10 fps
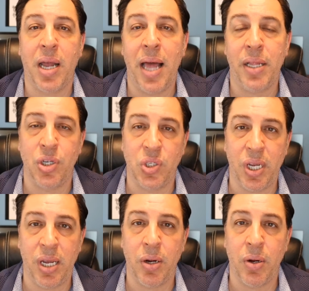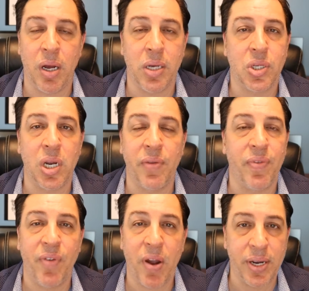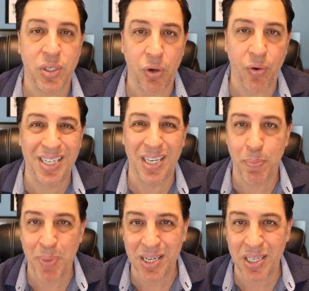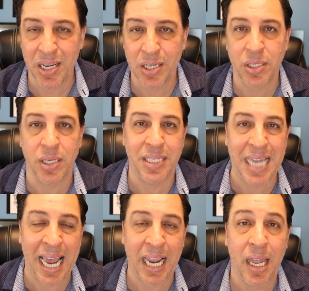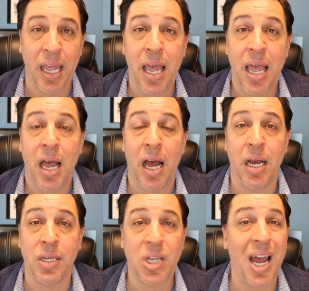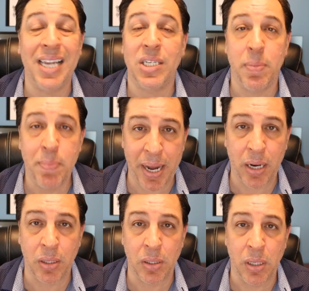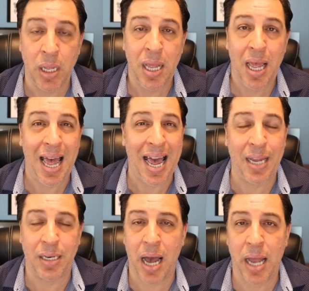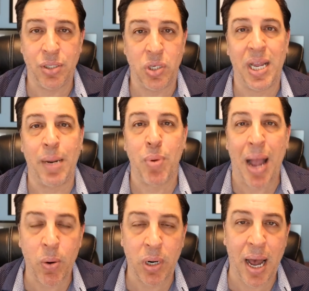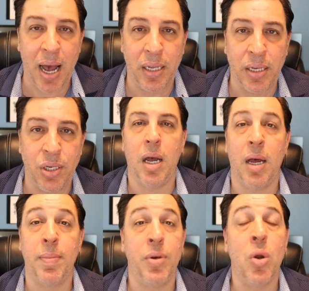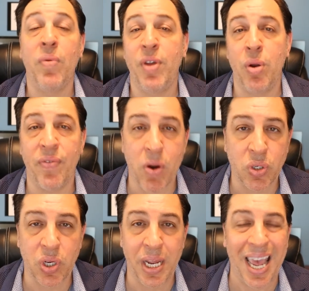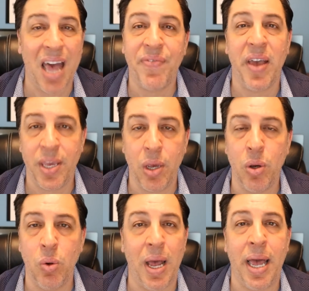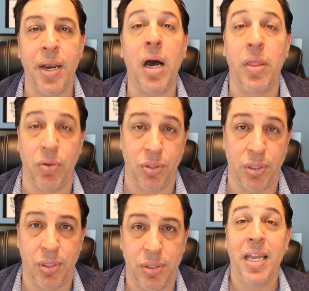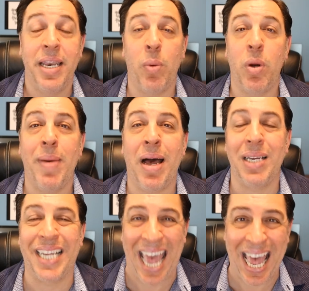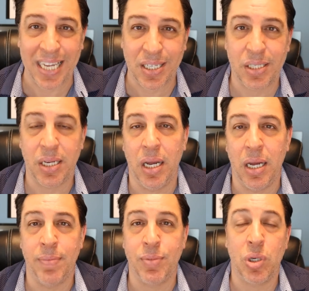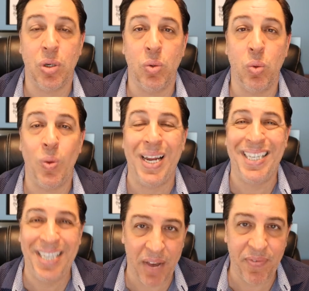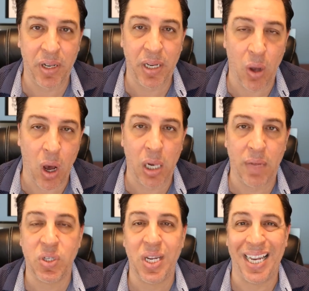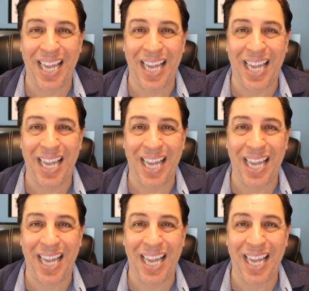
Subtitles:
colleges here studying for various degrees in business and tech, science and medical at colleges like Broward College, Nova University, FAU, and others. Now, what about gas? So we definitely all have seen